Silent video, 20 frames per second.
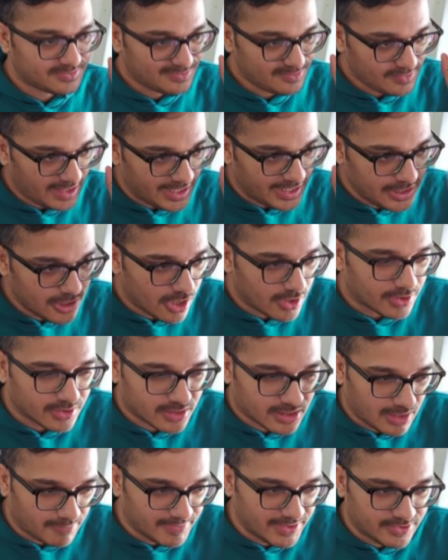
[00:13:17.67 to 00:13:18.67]
in order to
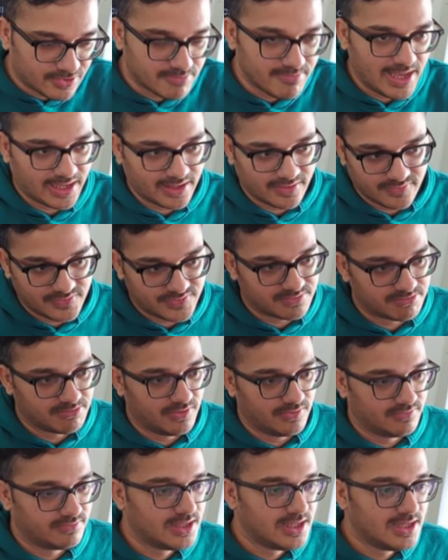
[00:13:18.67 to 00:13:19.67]
commit to making this
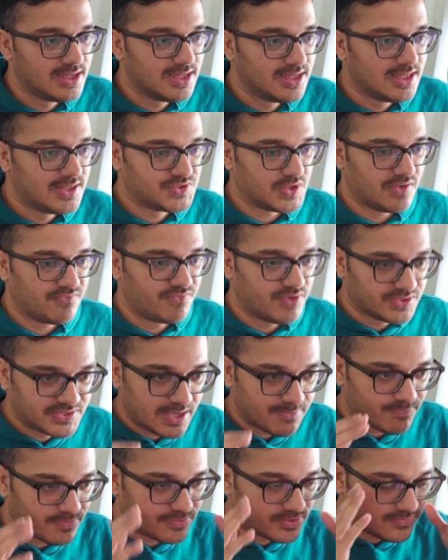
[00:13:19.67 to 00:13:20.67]
move. So if you
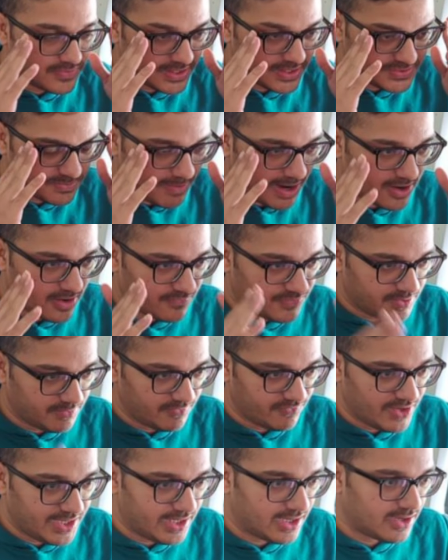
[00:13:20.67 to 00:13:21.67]
skip to this part of the
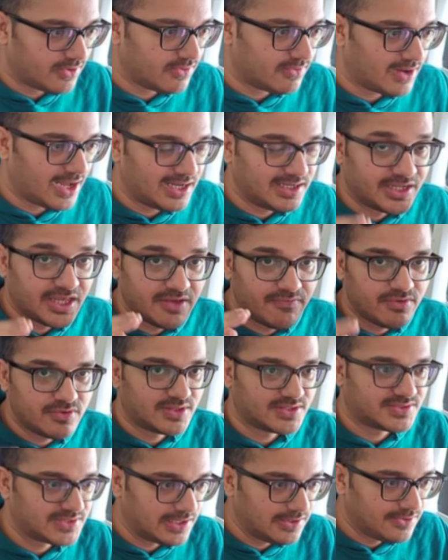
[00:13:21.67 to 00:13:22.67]
video, I'll give you
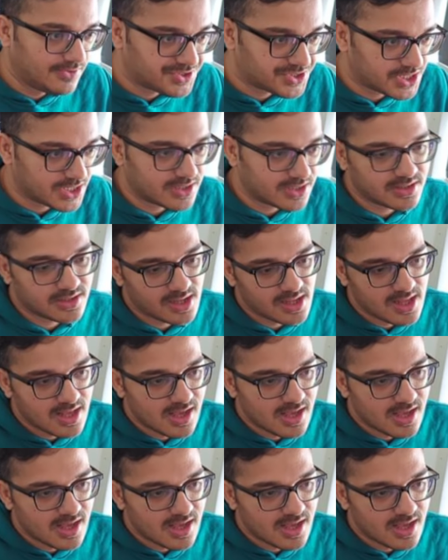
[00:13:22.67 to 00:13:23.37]
the solution.